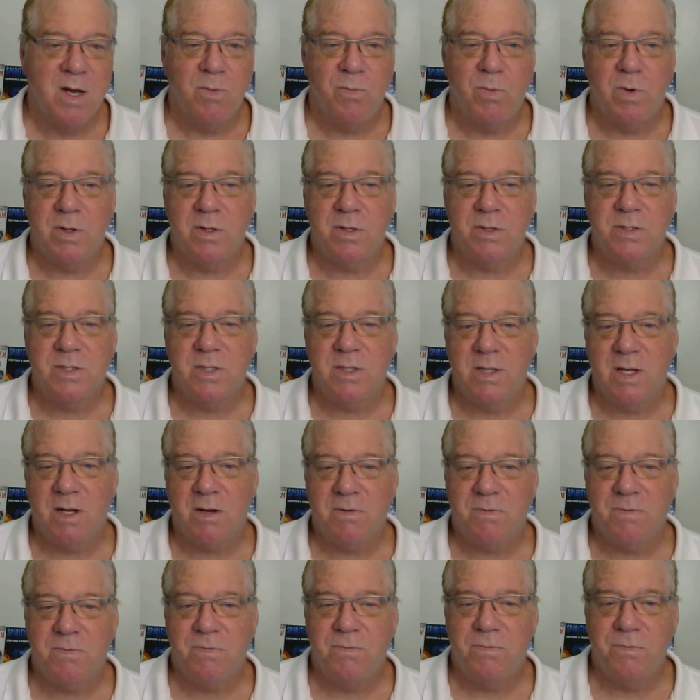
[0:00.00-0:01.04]
while the
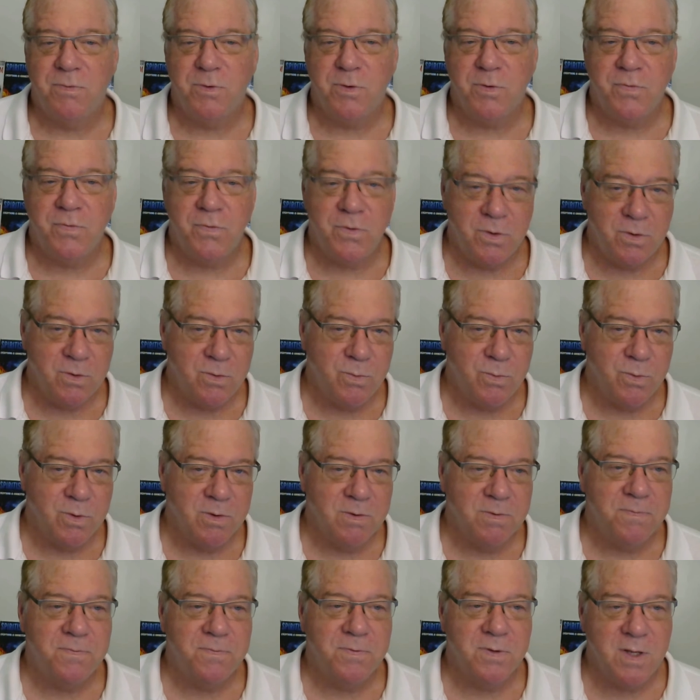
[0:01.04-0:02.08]
select few were
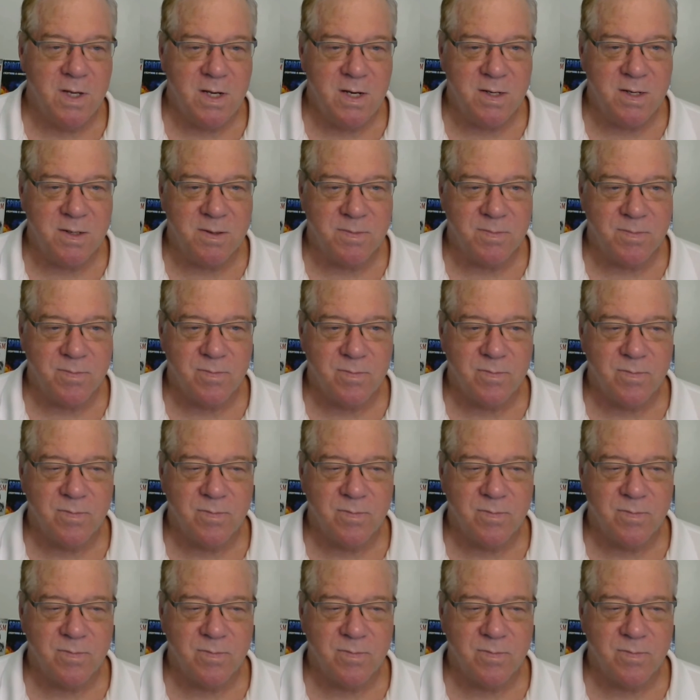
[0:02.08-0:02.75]
fleeing.